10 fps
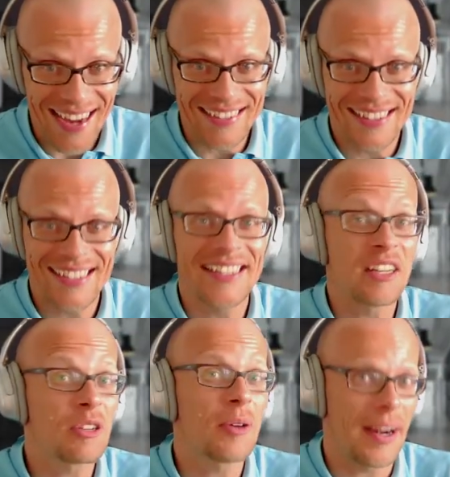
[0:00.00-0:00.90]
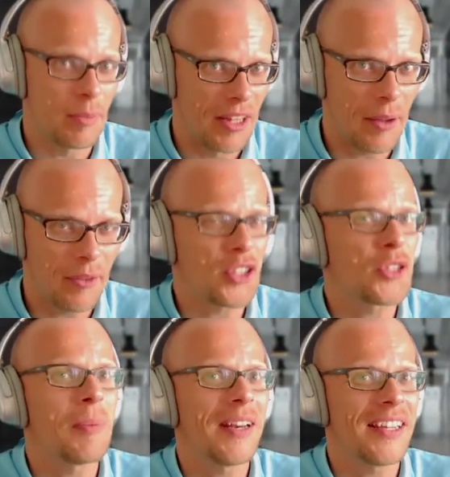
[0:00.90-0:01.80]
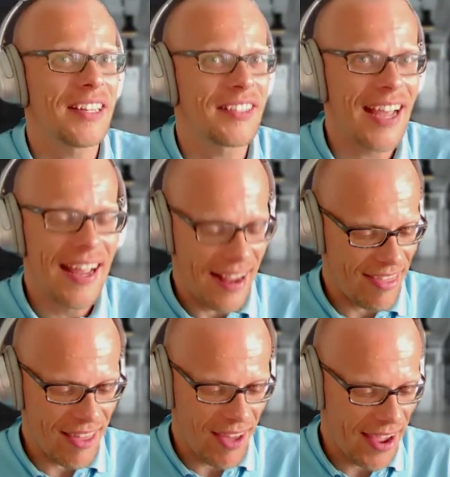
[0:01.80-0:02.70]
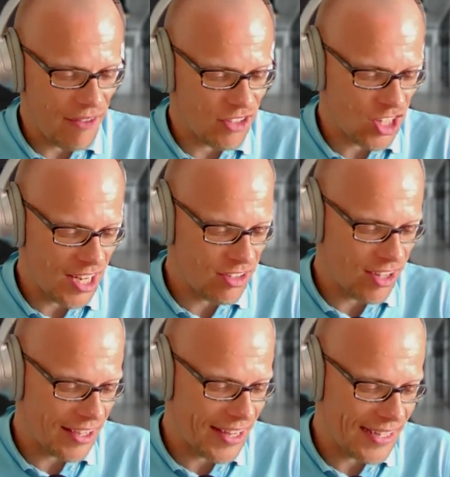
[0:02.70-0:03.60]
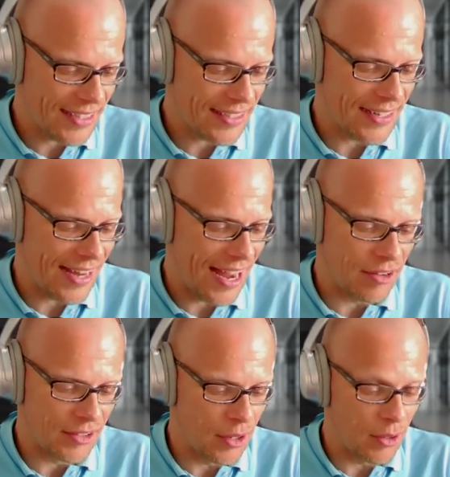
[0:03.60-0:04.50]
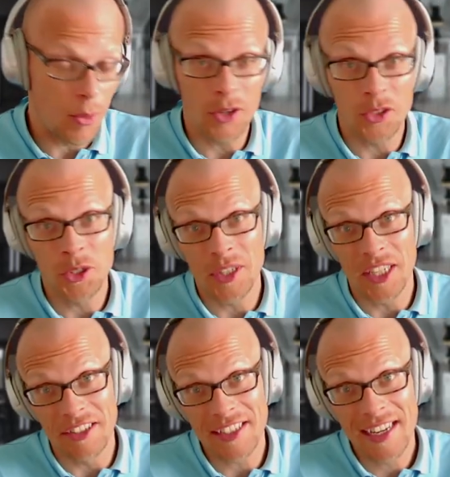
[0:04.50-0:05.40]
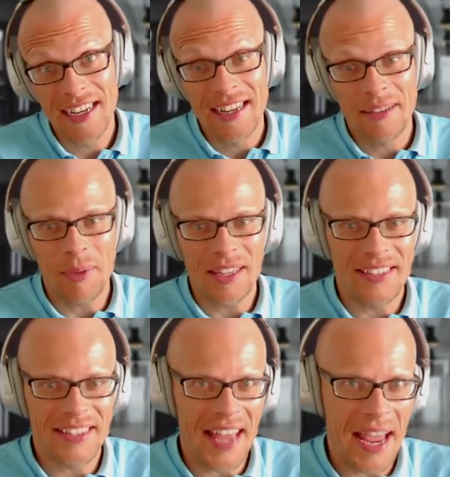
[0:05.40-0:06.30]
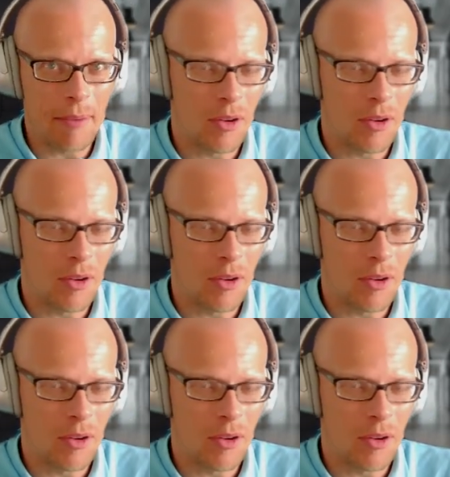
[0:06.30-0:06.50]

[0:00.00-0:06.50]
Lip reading: And this is incredible. After so many years, I think they haven't changed their cases in, I don't know, 1 or 2 years being the same.